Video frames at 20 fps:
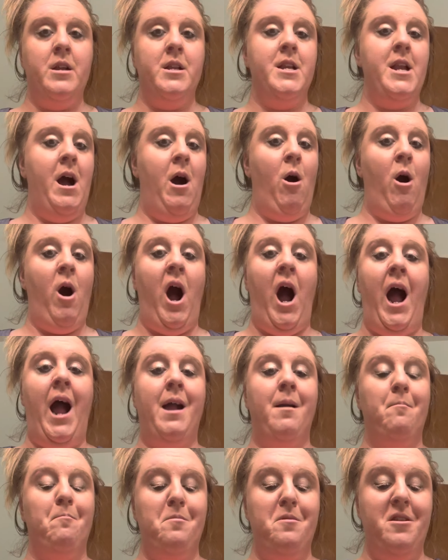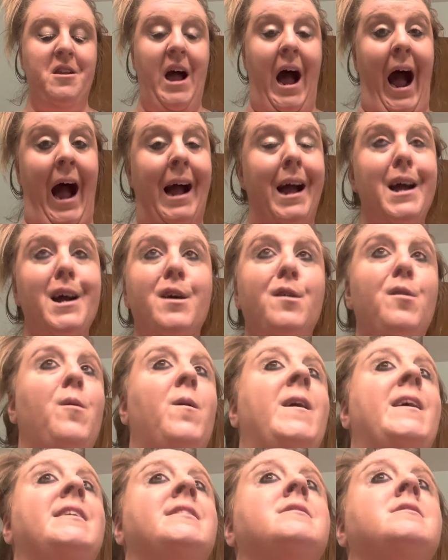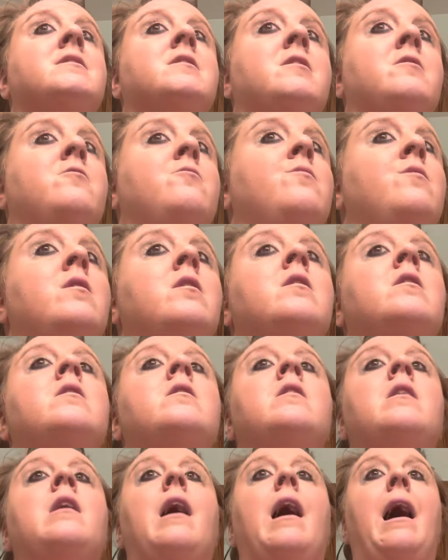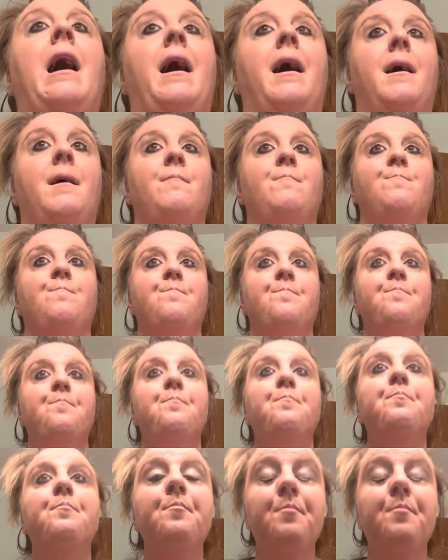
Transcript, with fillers: Now, I'm not going to um,